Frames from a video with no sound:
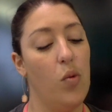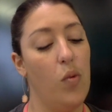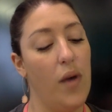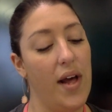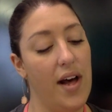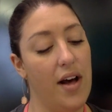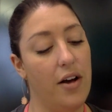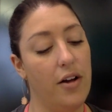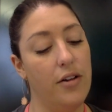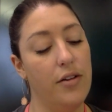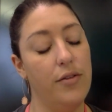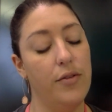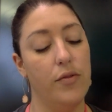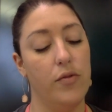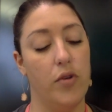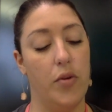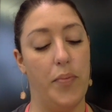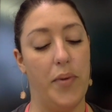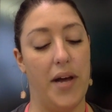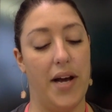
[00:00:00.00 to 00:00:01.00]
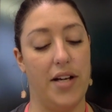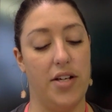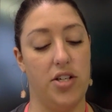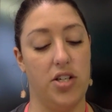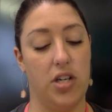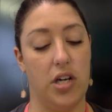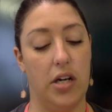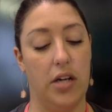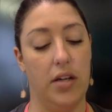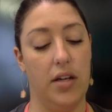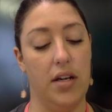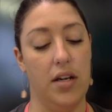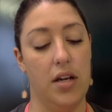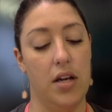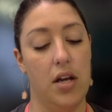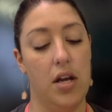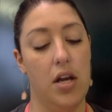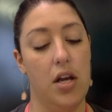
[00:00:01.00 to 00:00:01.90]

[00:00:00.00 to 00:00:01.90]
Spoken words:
"Well," replied Charlotte,